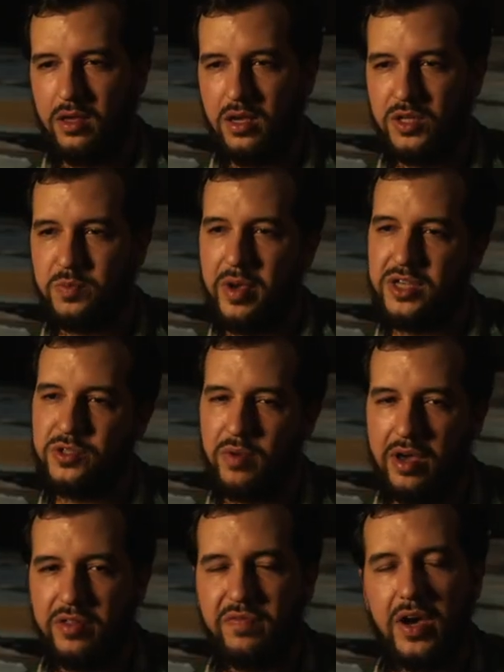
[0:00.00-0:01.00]
is based
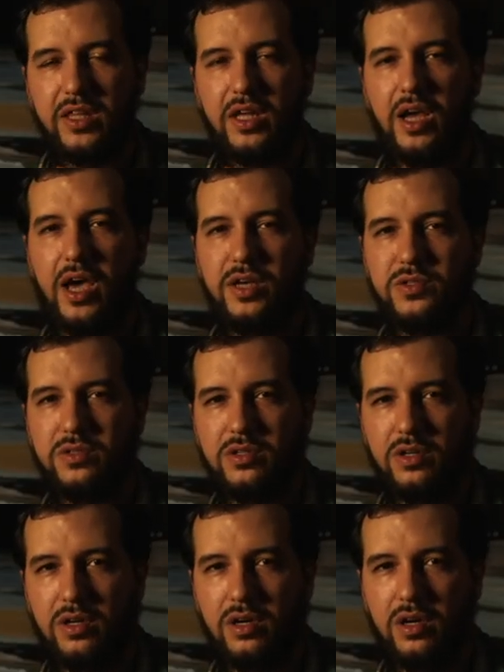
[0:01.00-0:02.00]
around the fact that it has
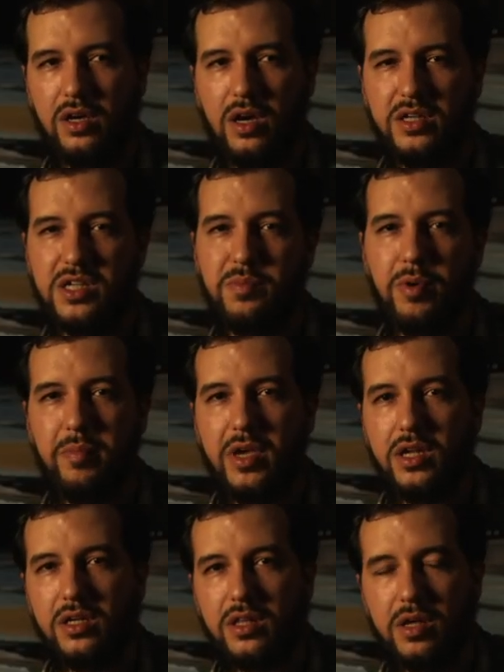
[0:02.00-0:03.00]
a deeper
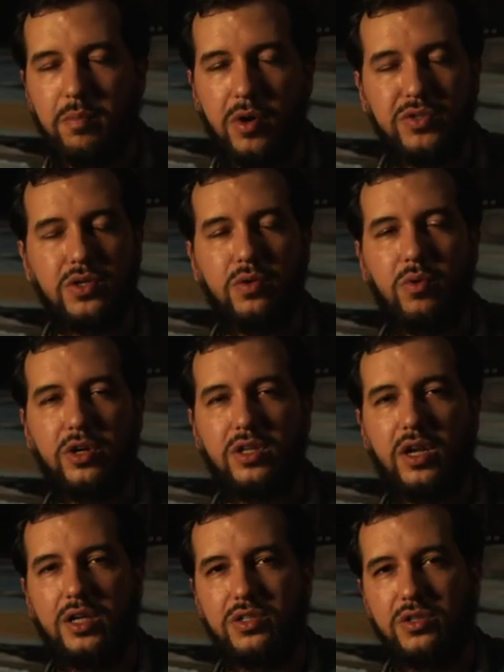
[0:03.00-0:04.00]
meaning than most of the work
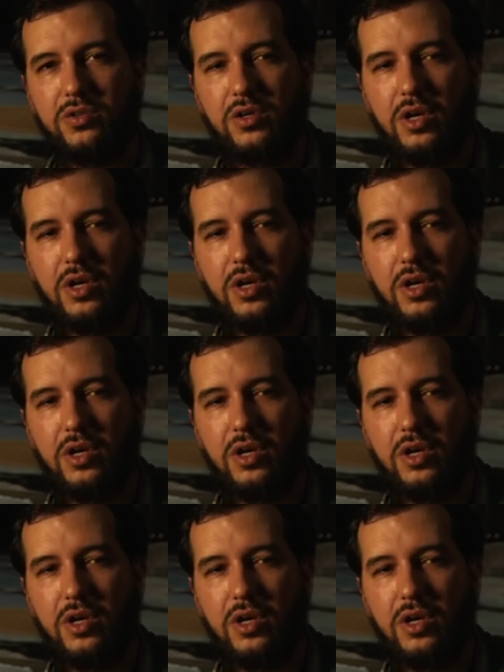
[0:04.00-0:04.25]
that I do.